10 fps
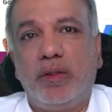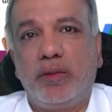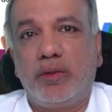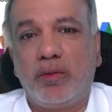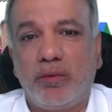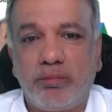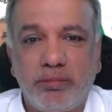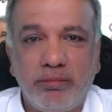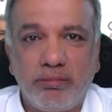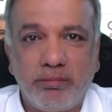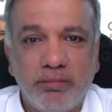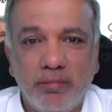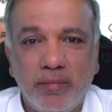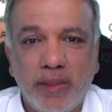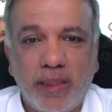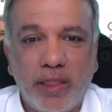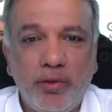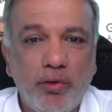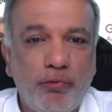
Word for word: So get your